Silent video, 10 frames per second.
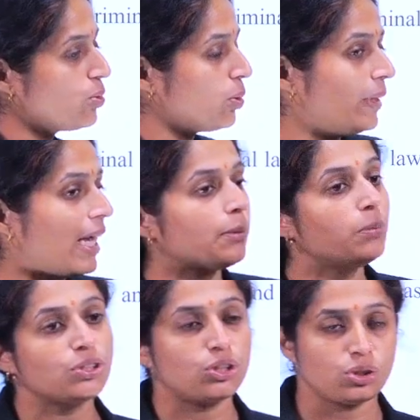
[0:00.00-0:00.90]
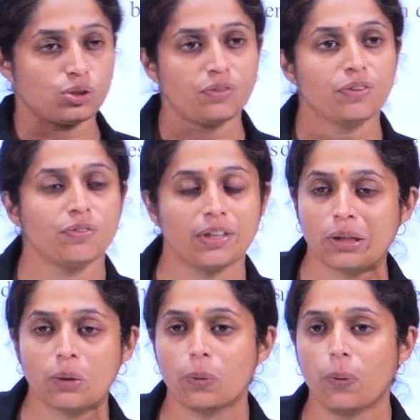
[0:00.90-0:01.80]
should be the administration of
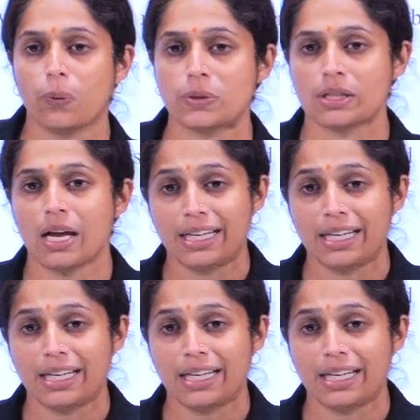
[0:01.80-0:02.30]
different courts,